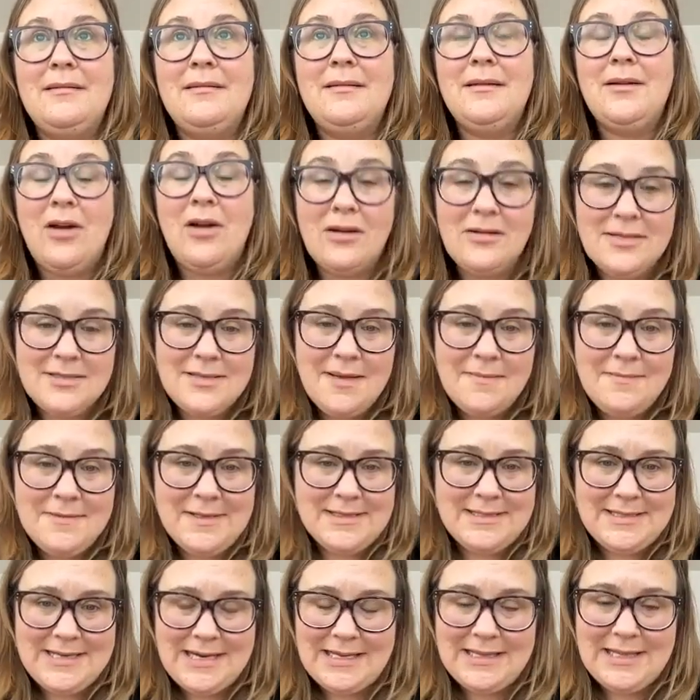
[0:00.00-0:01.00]
are some
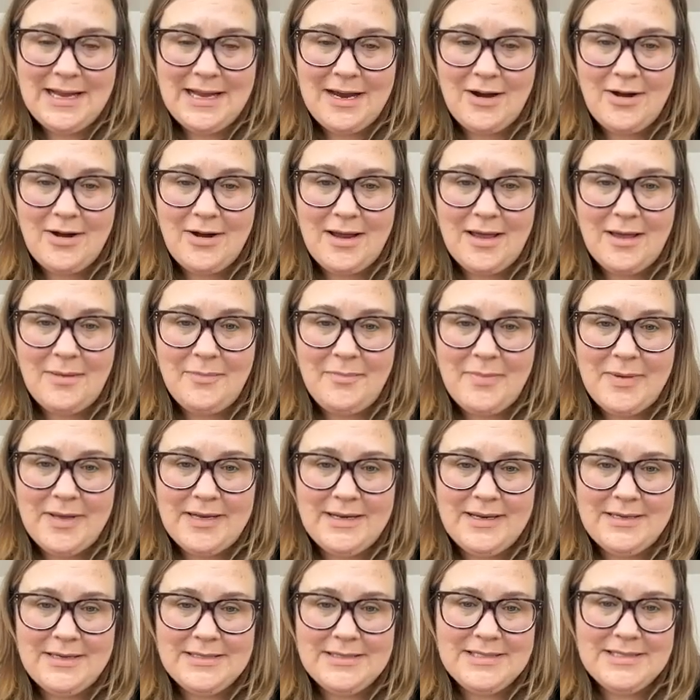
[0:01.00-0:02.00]
that stay in the area, but
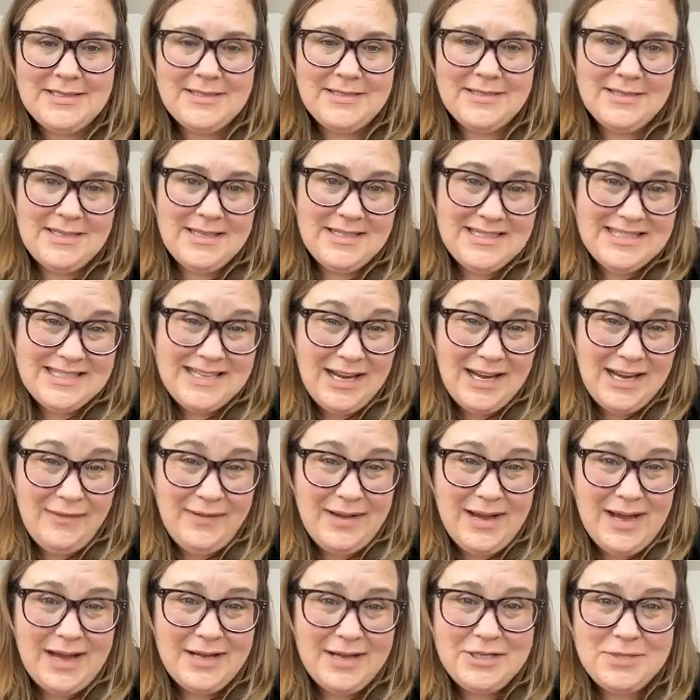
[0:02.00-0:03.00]
it's kind
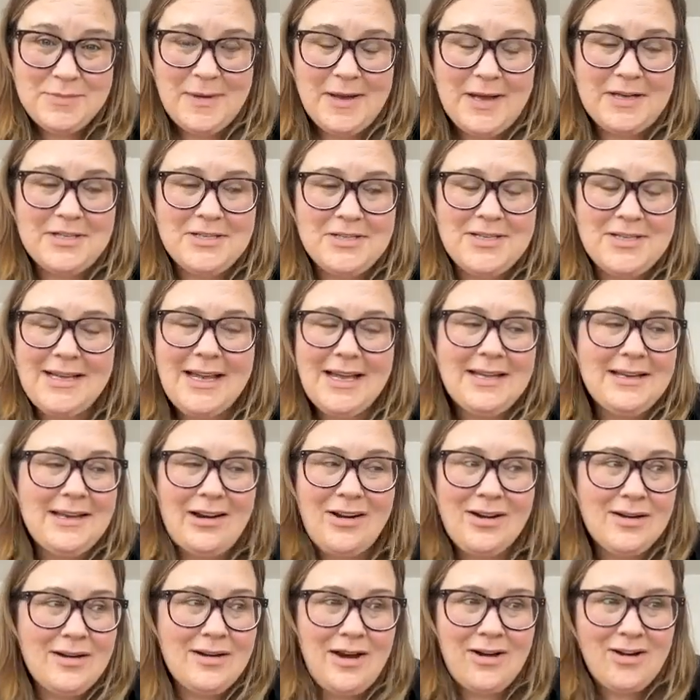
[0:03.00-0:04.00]
of a hodgepodge. And again,
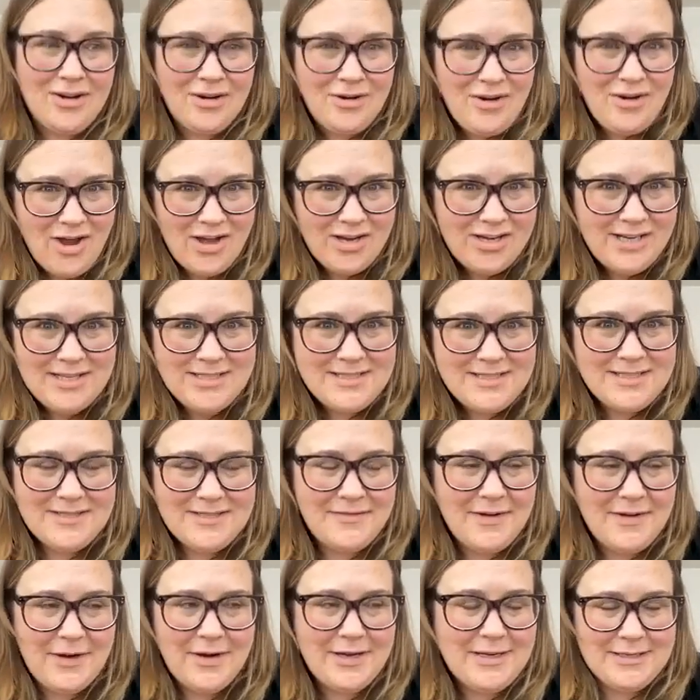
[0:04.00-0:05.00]
our audience is a
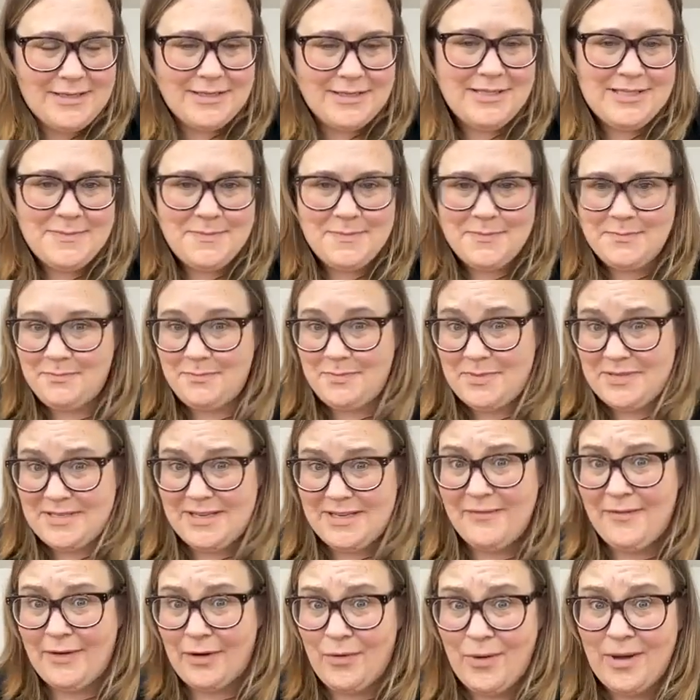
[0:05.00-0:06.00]
very
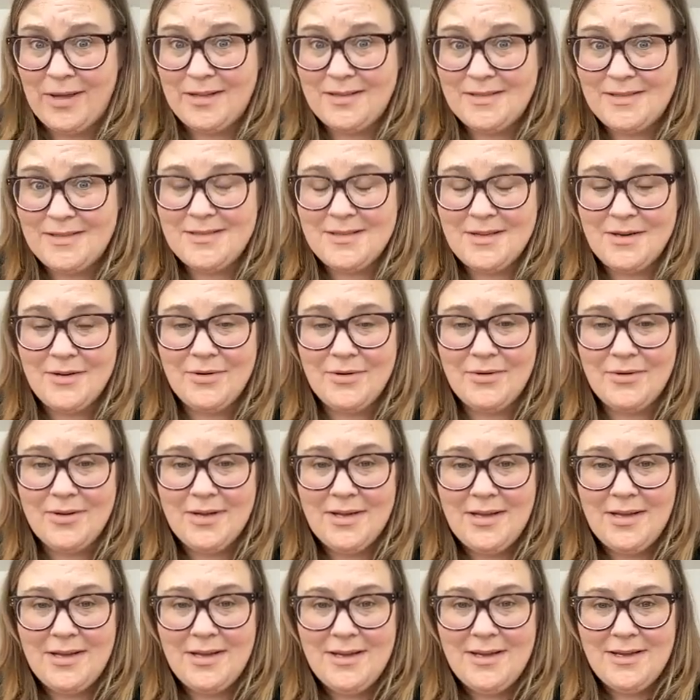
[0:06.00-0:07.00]
specific one. So,
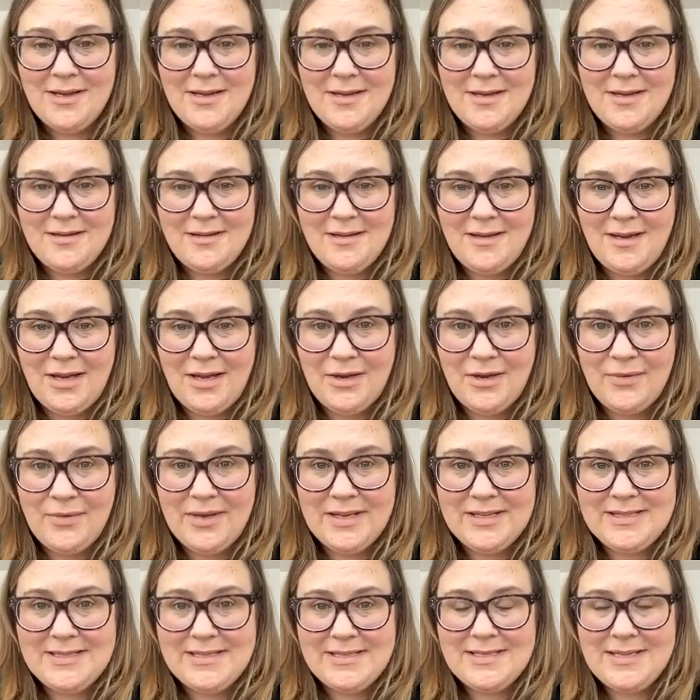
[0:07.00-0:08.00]
you know,
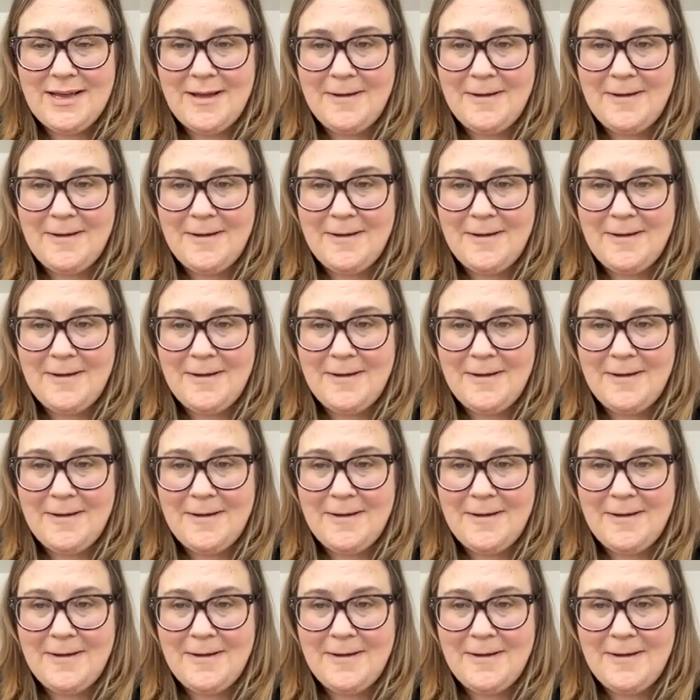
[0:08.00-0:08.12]
it